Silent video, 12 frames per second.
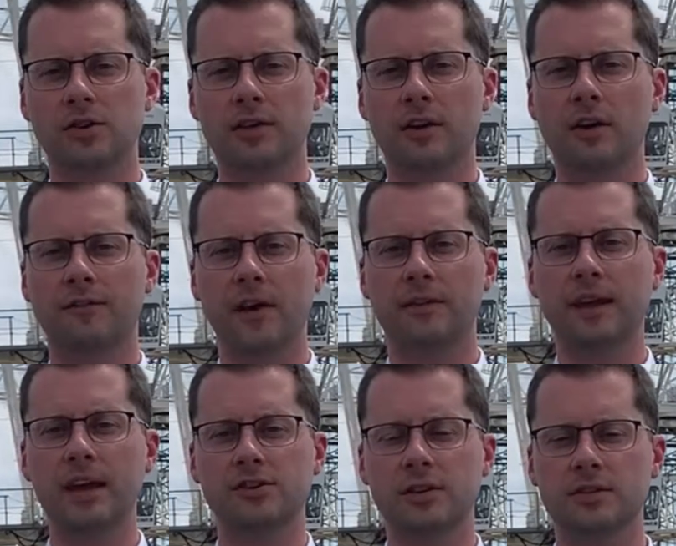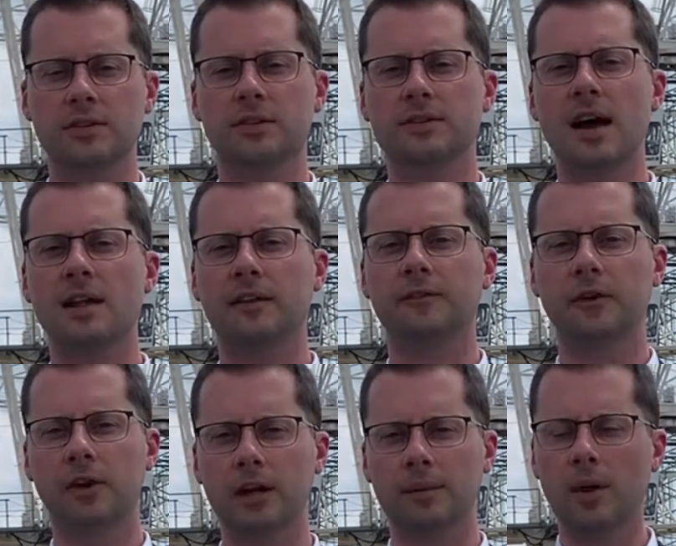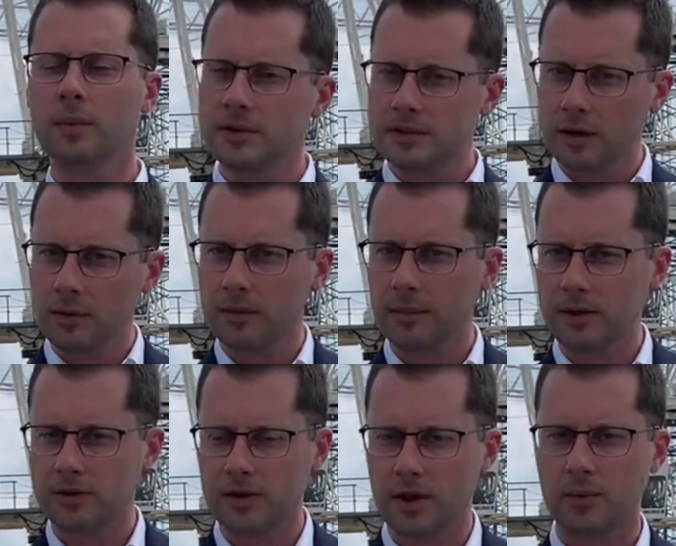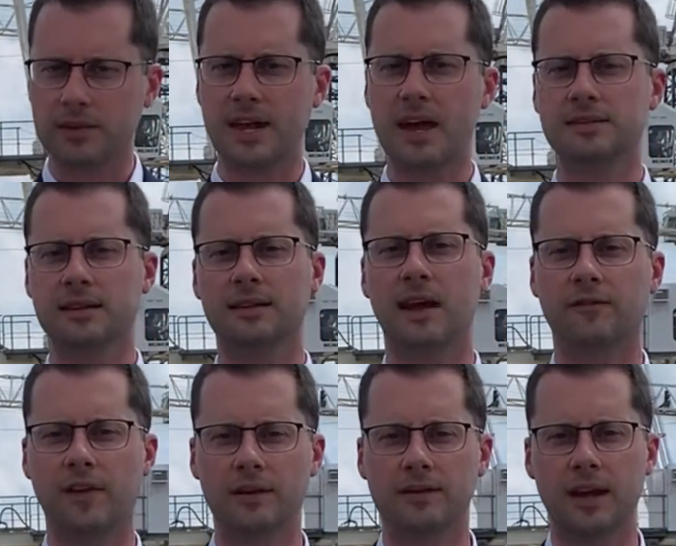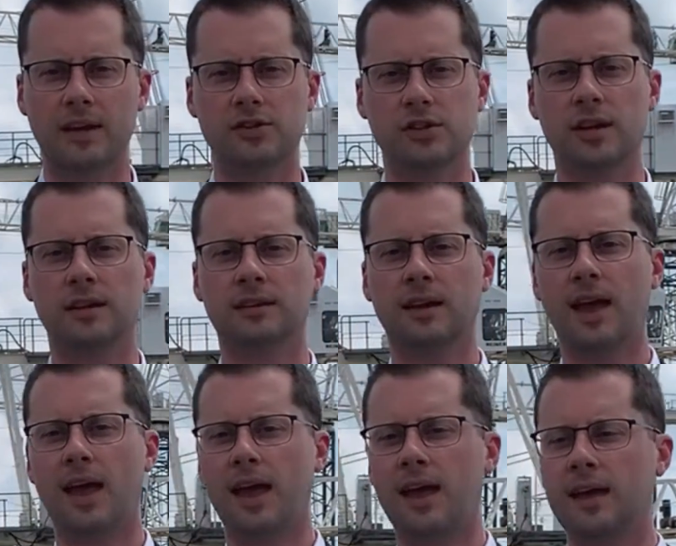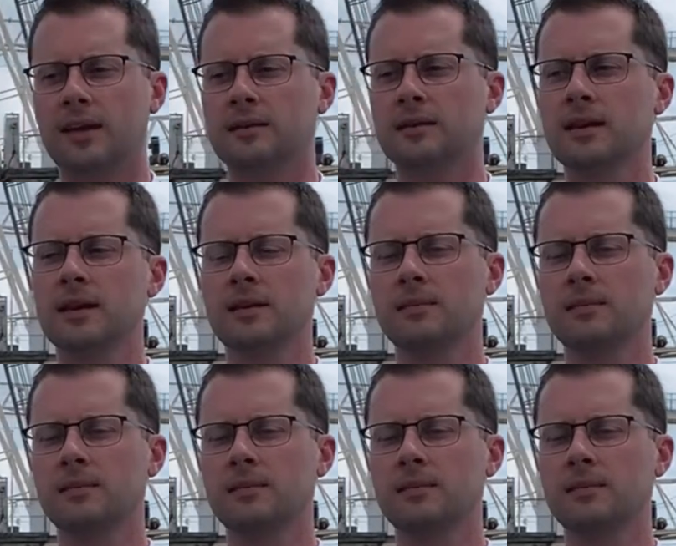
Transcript: sure that our foundation is on solid footing, but we still want to make sure that we're testing that foundation and